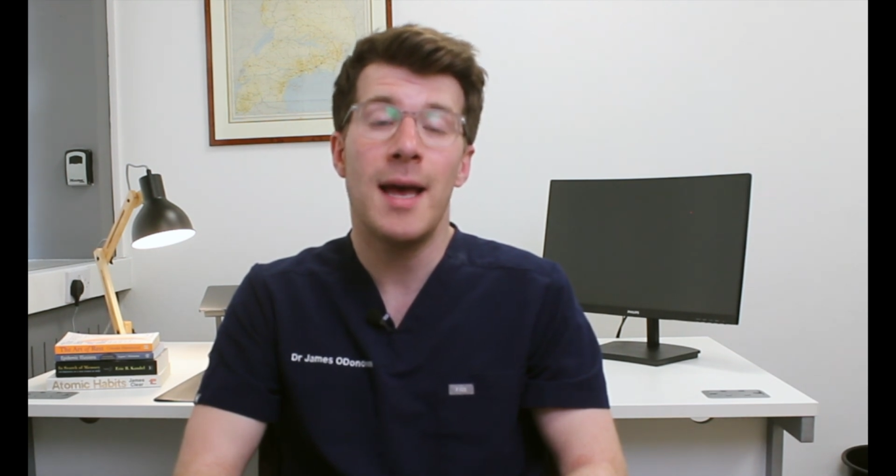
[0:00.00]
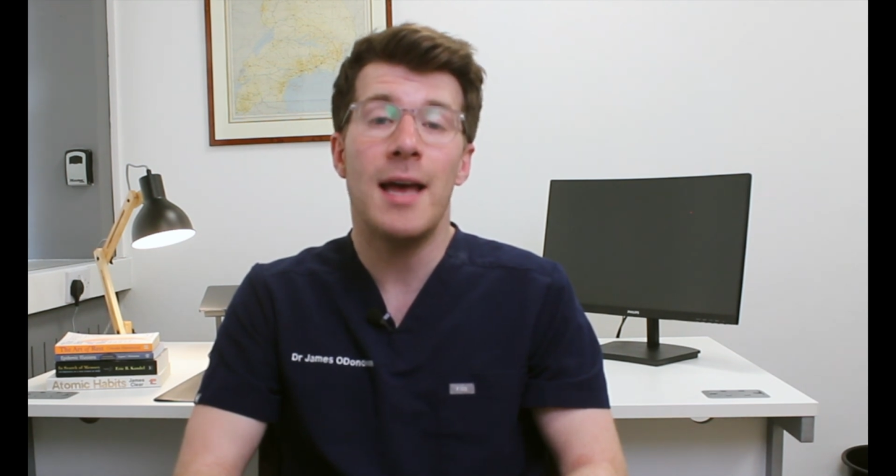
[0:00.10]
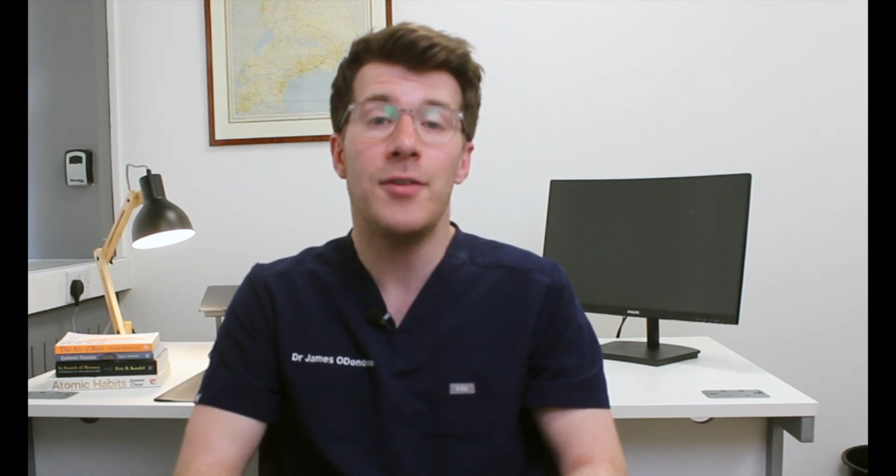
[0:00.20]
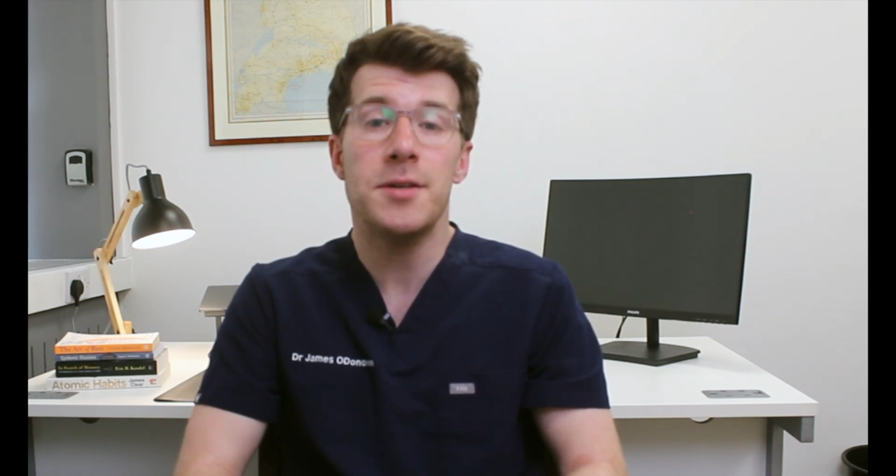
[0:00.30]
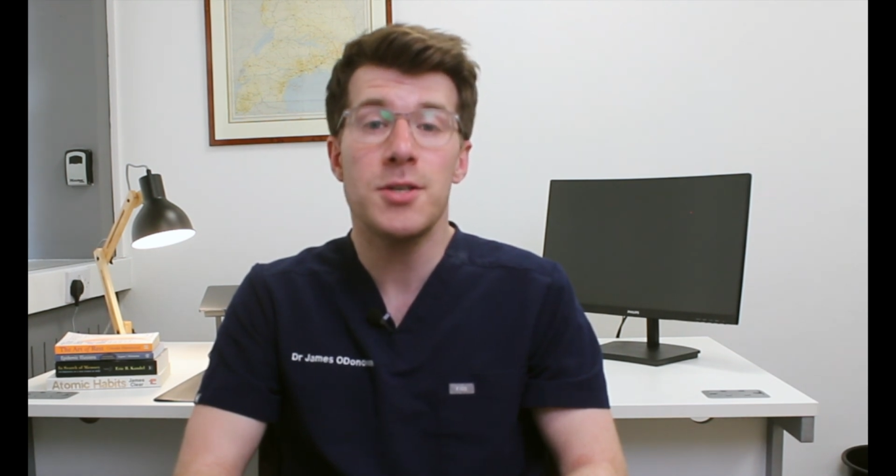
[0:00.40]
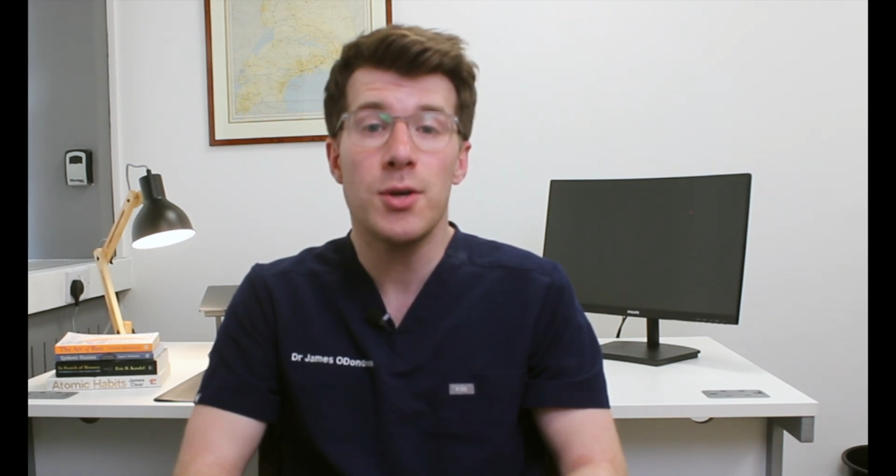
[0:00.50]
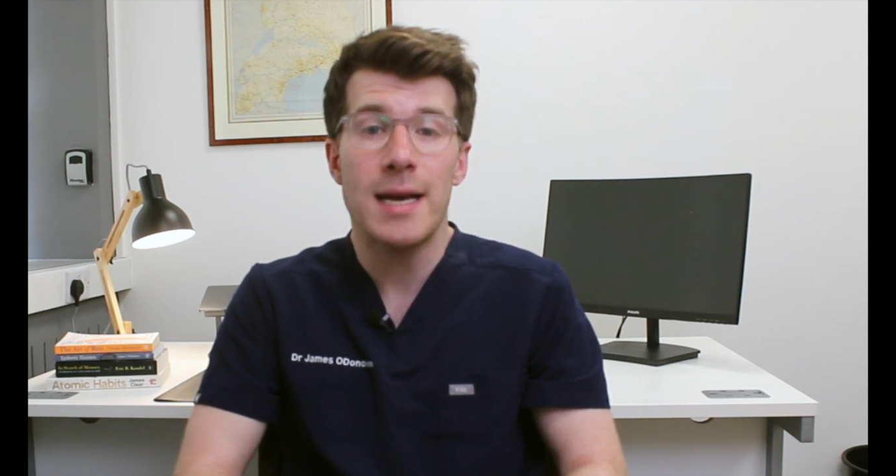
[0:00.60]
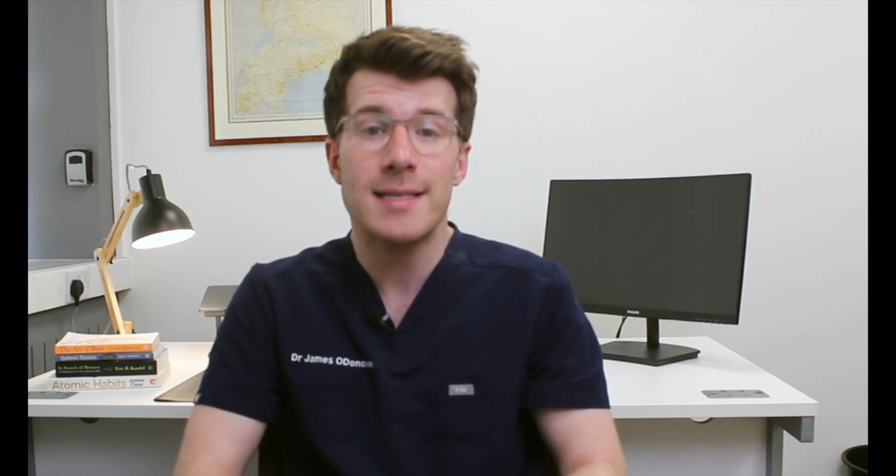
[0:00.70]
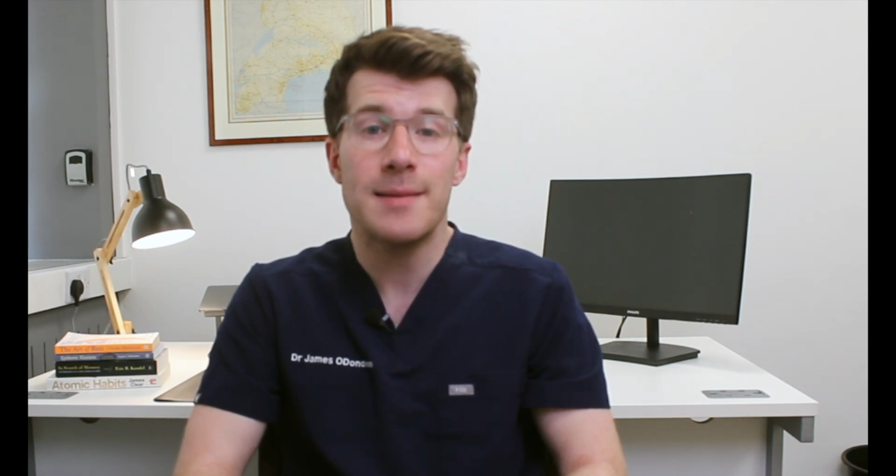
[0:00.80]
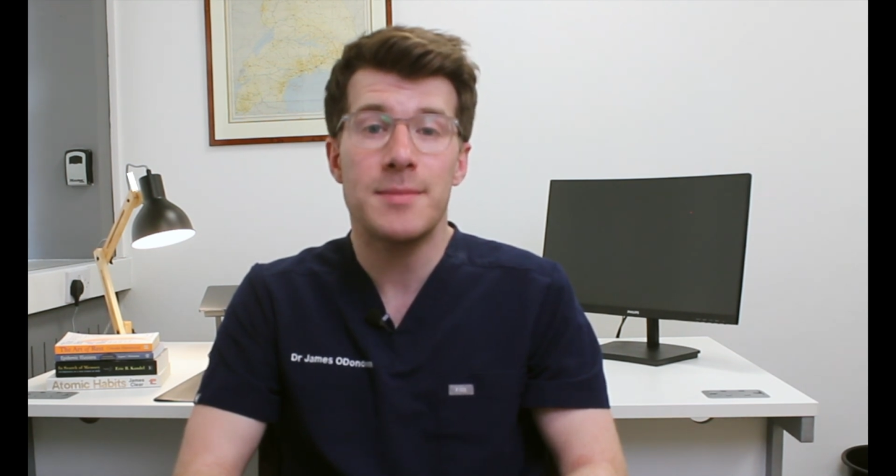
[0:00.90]
If you do
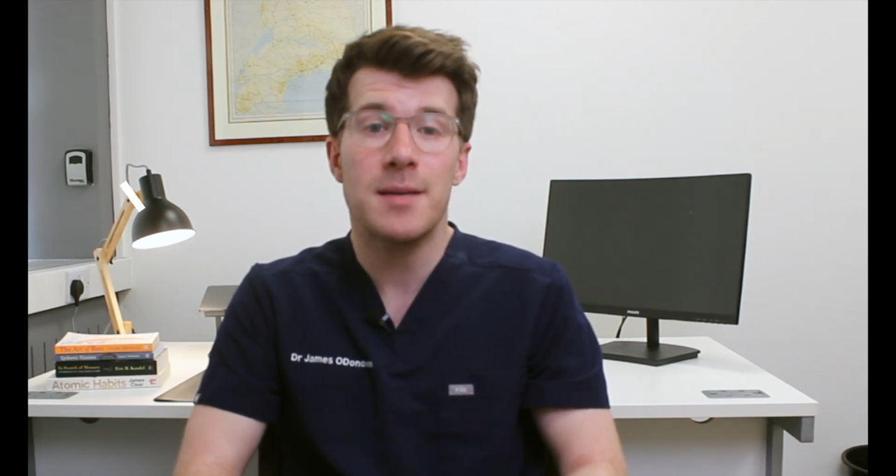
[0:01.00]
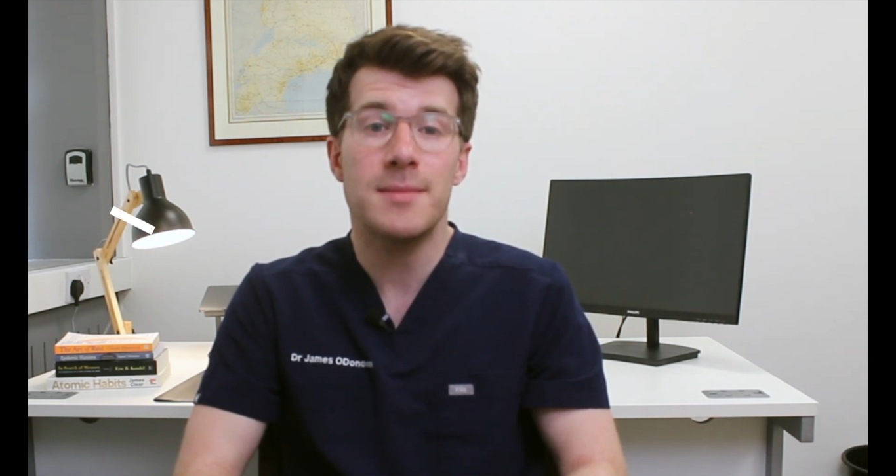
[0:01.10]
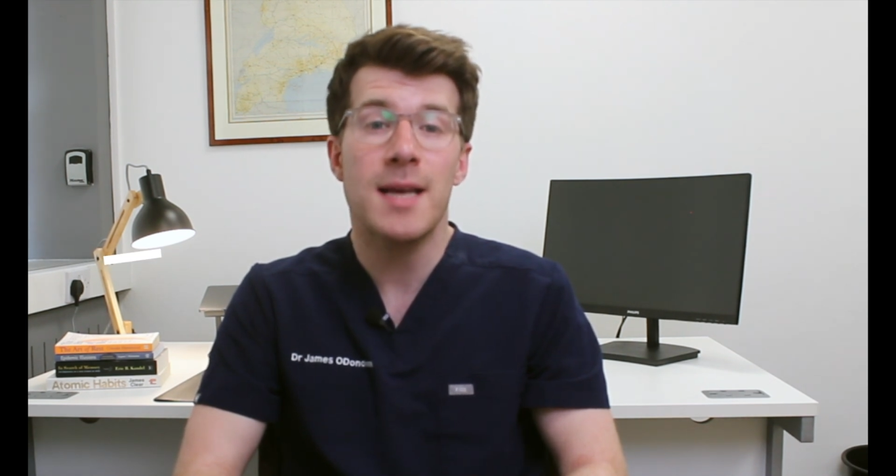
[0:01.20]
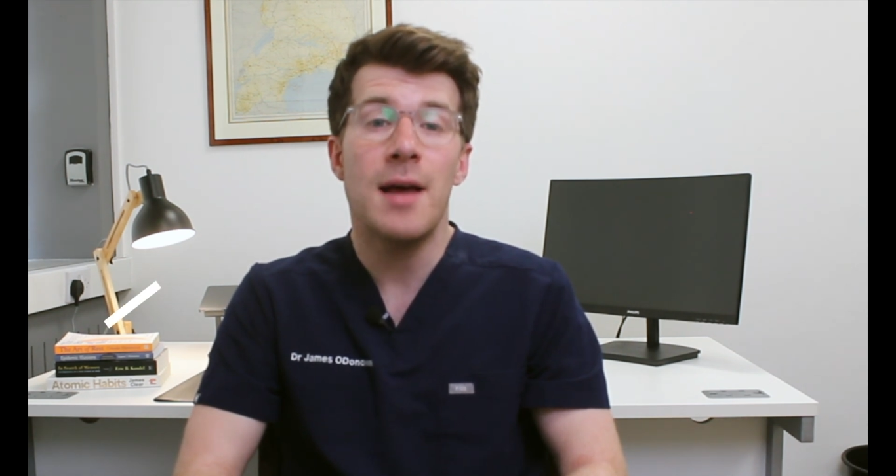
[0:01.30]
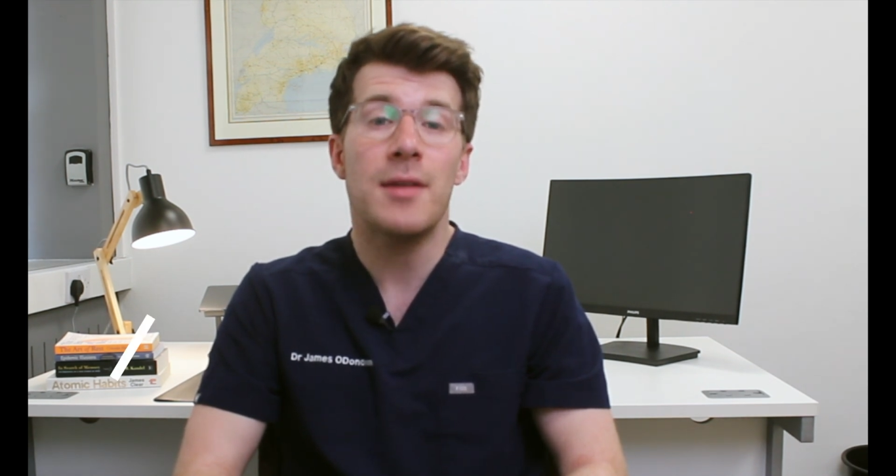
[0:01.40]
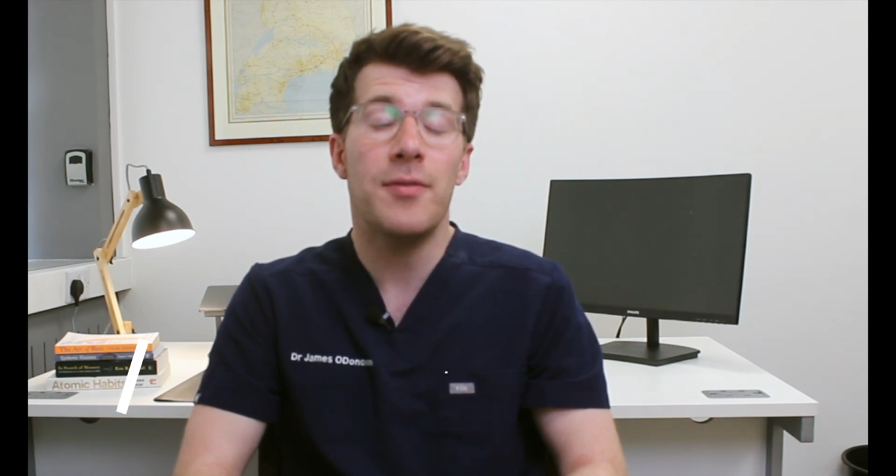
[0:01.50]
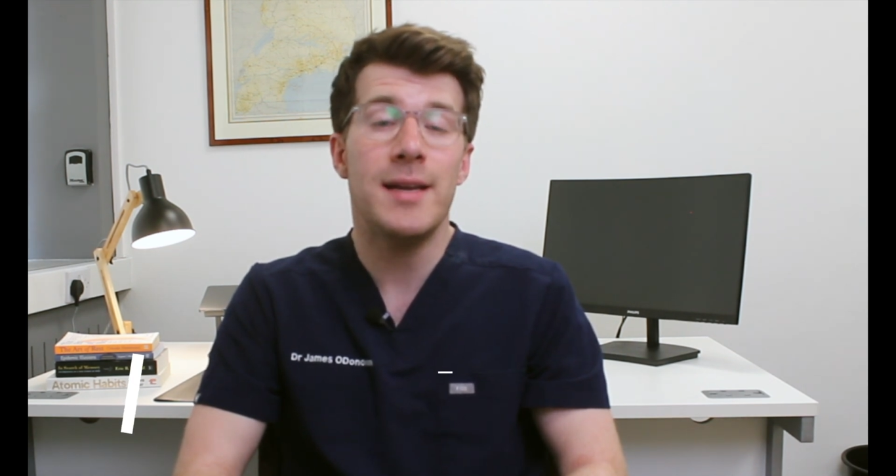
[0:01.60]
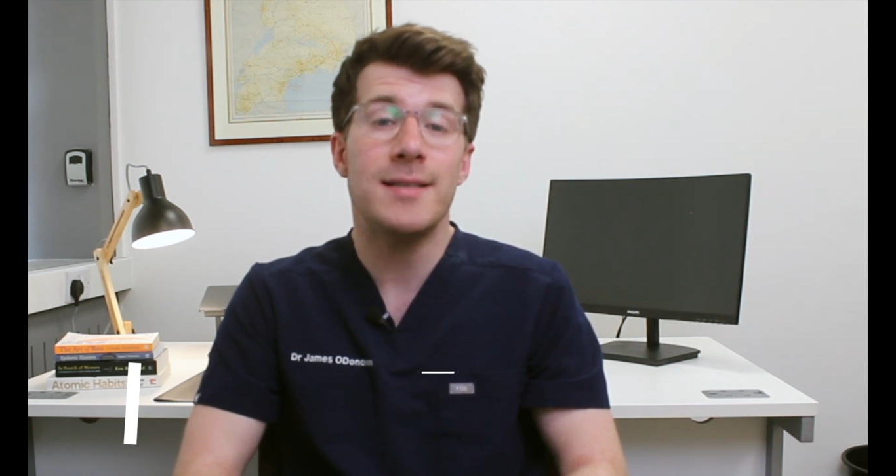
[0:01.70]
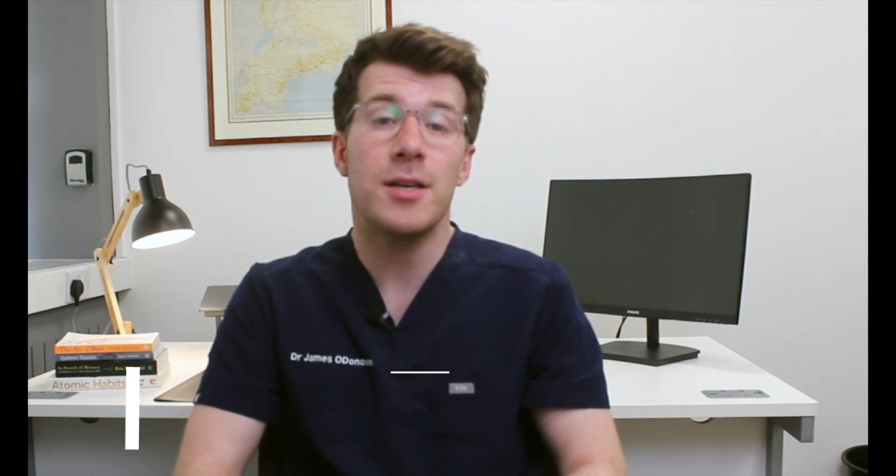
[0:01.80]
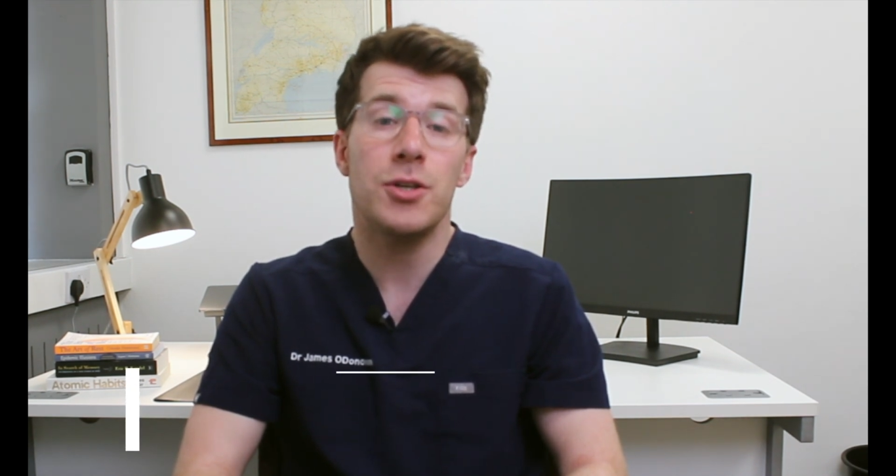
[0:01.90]
get symptoms, then
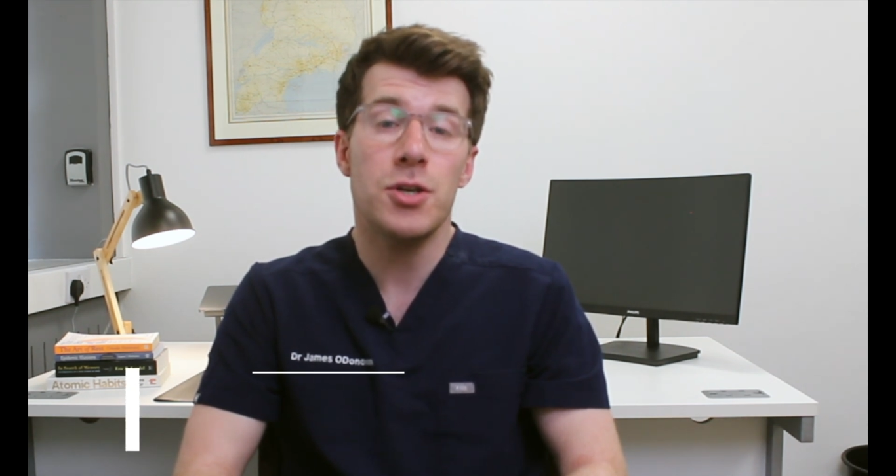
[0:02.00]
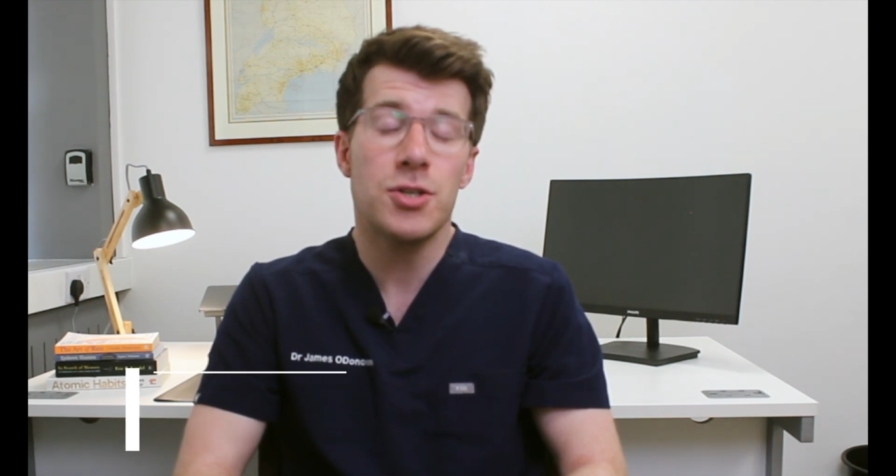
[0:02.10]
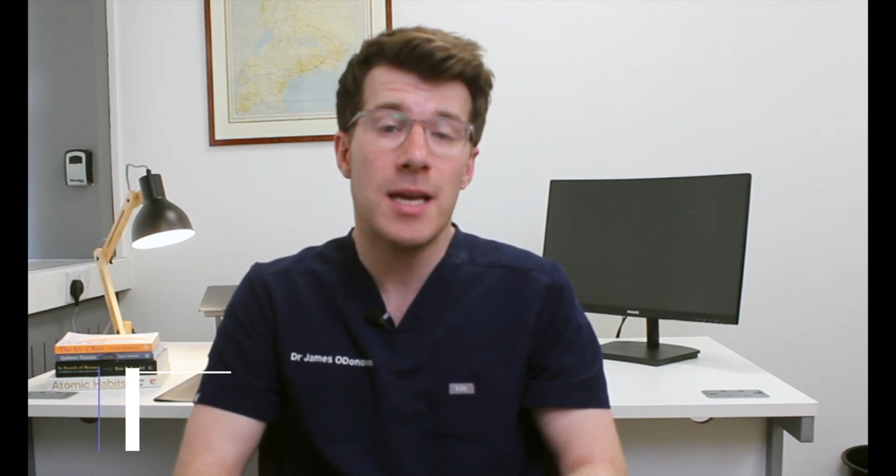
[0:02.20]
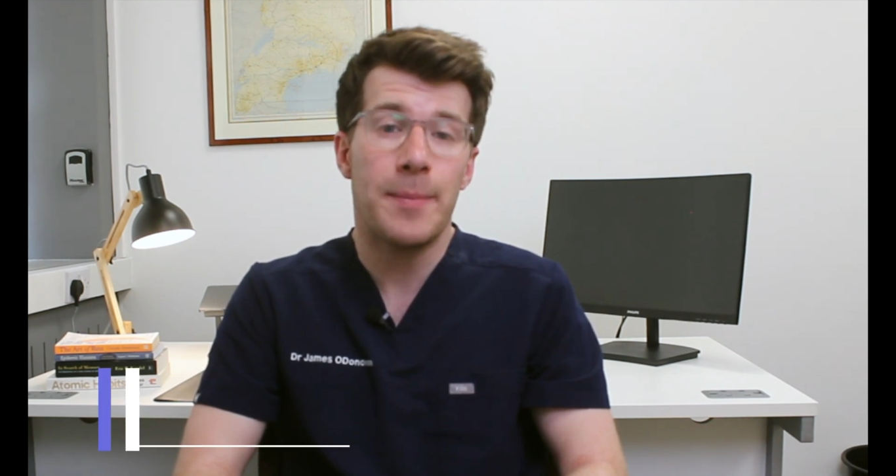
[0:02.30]
these usually